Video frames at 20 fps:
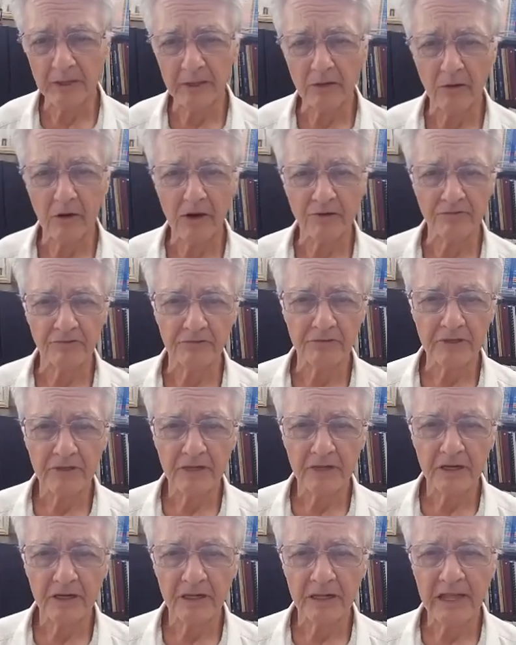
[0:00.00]
it causes
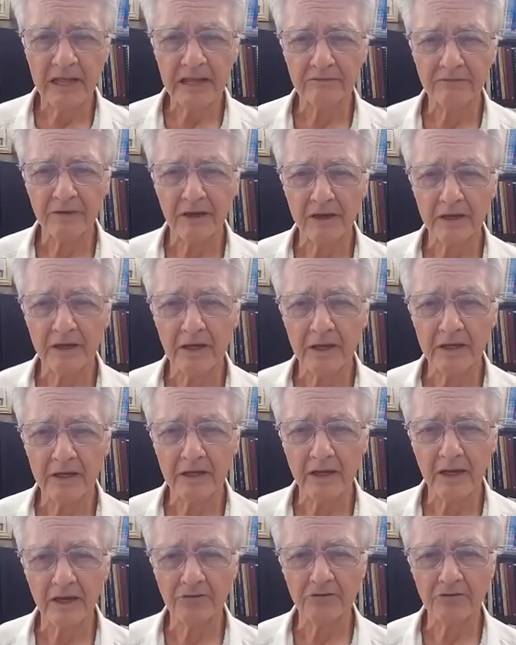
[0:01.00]
a lot of
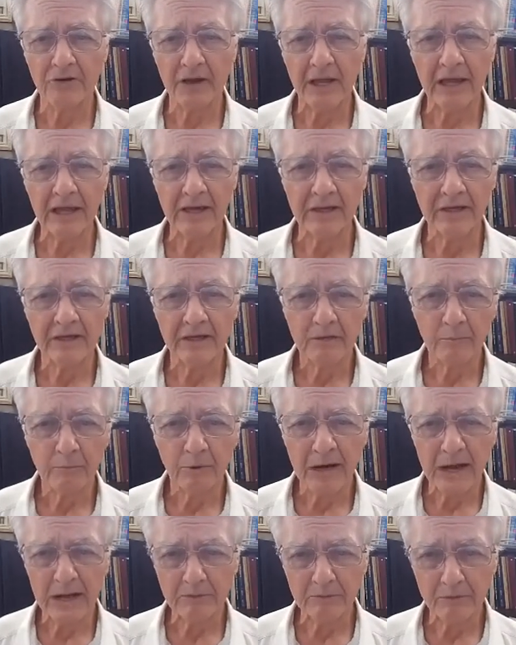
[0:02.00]
extra added
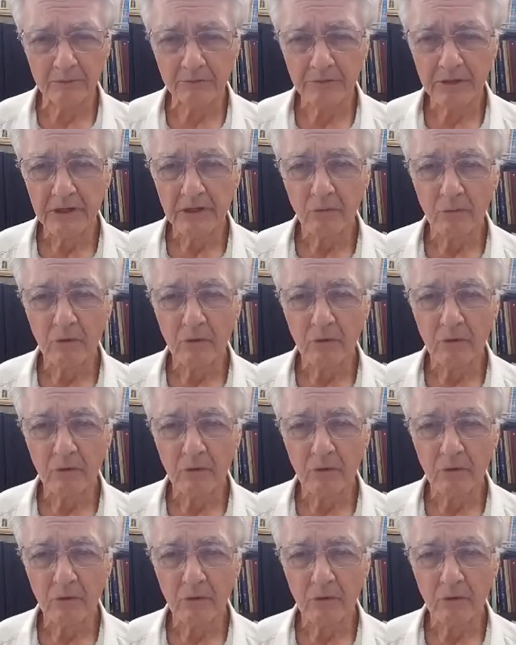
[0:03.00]
problems.